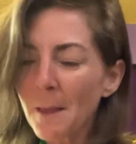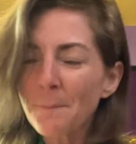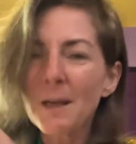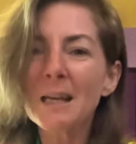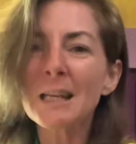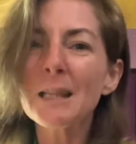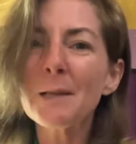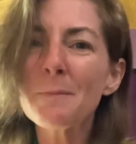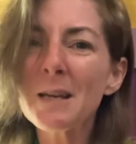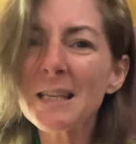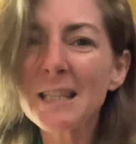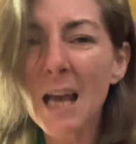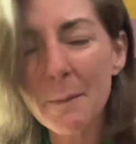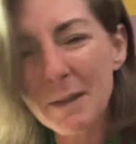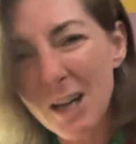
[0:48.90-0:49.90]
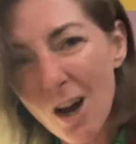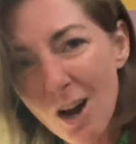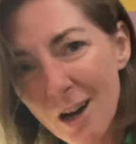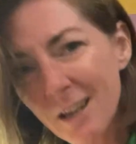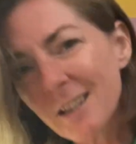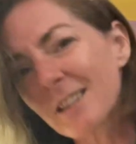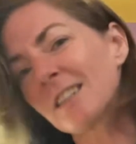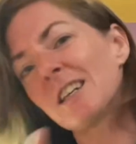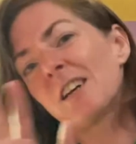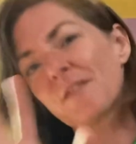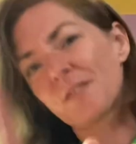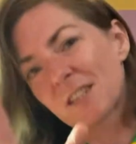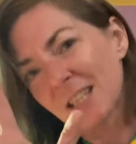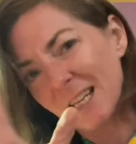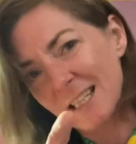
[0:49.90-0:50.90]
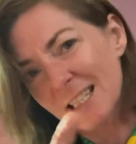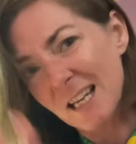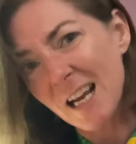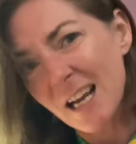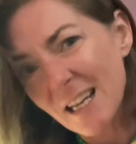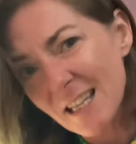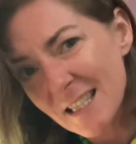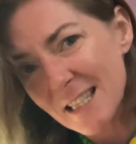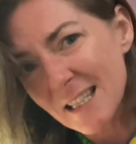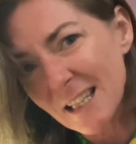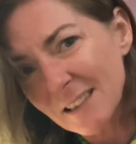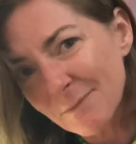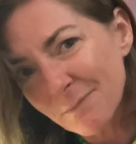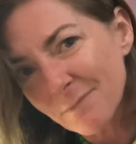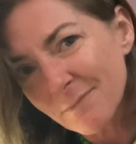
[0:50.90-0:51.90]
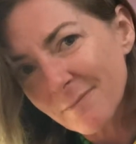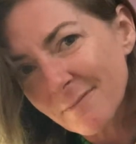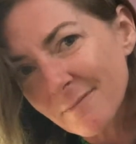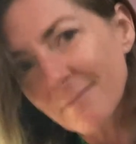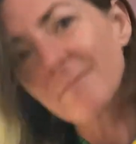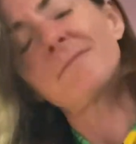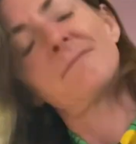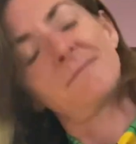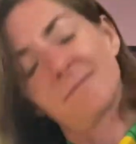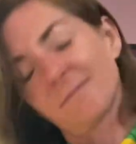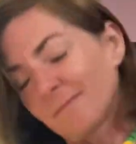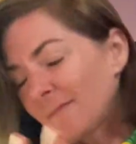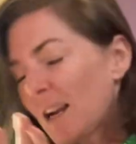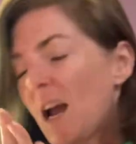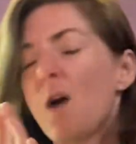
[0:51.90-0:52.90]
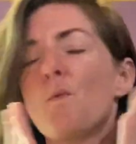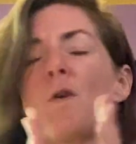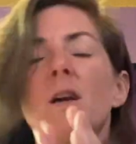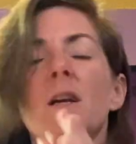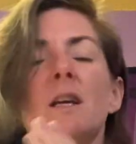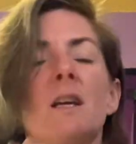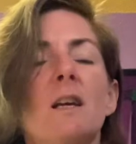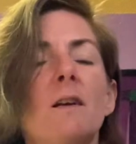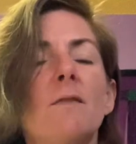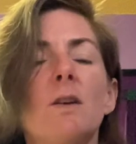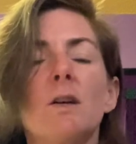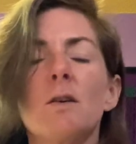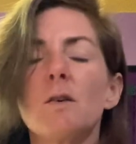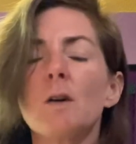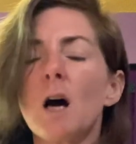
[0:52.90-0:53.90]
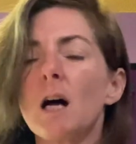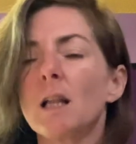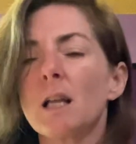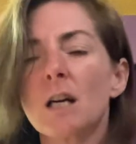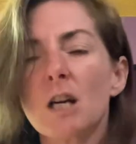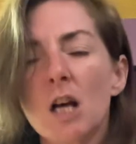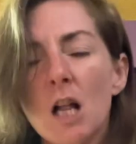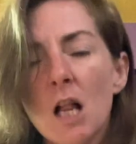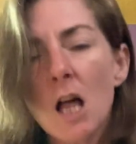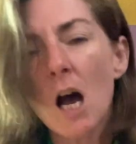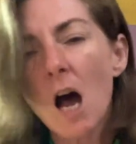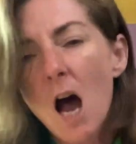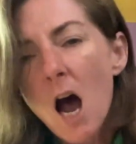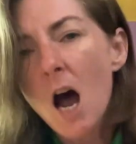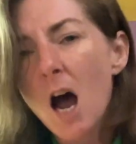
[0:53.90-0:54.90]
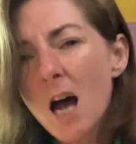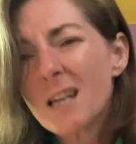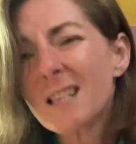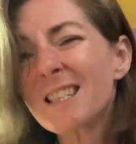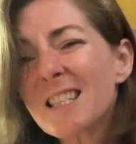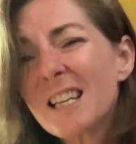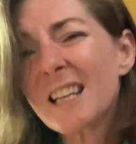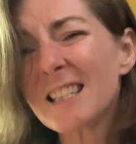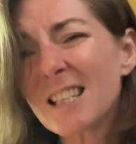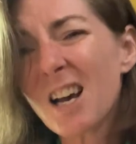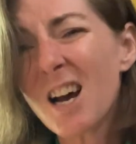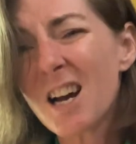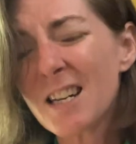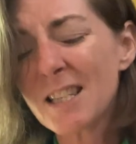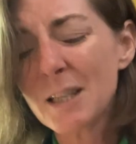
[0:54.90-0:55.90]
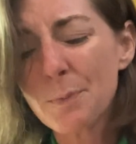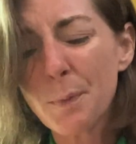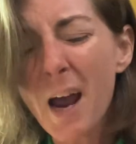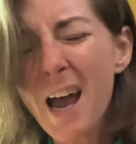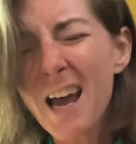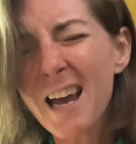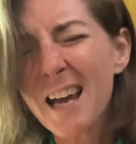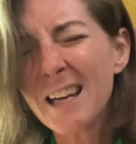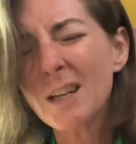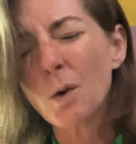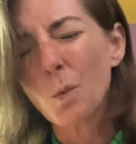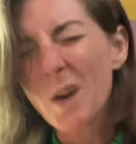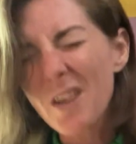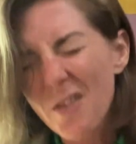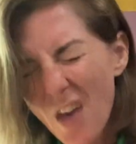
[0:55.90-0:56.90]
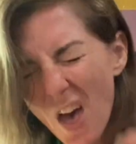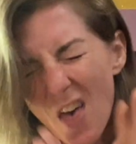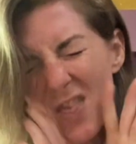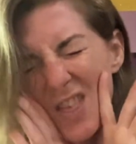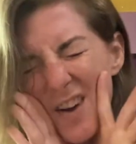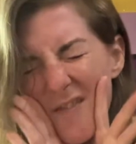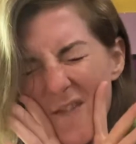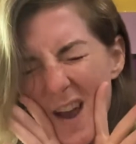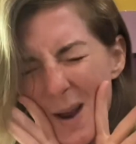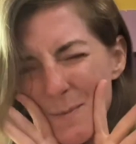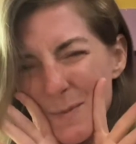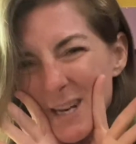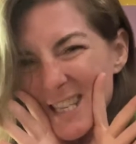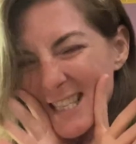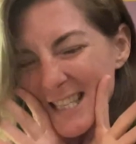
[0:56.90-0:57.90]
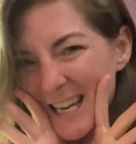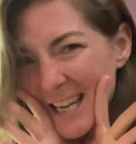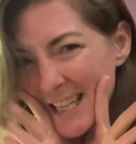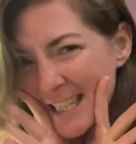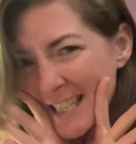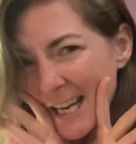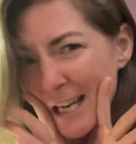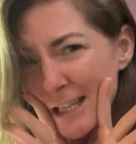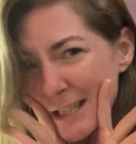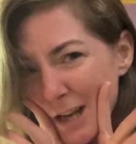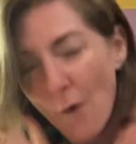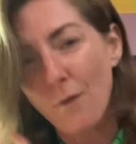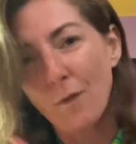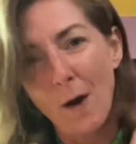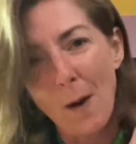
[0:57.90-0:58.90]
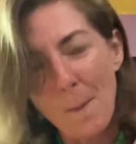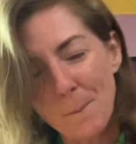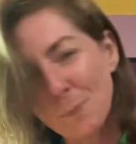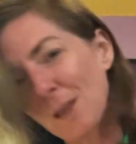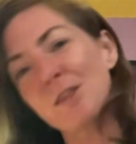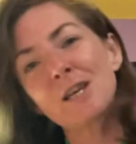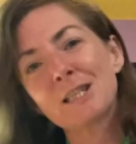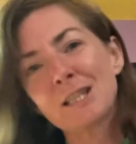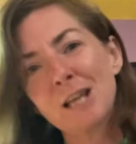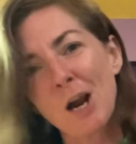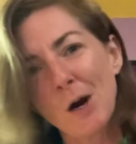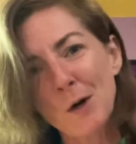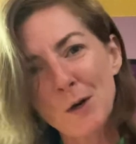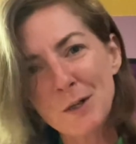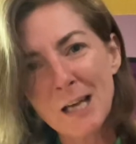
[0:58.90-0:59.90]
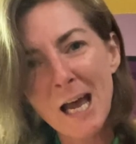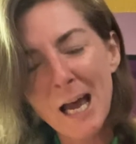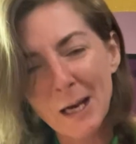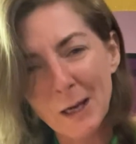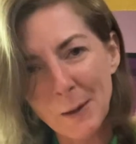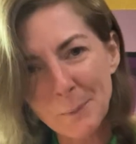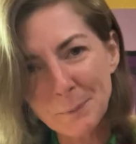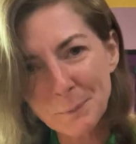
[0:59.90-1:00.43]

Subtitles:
And in the meantime, in honor of 6-6, I want to give you a little 6-card spread with the famous sixes from the tarot deck.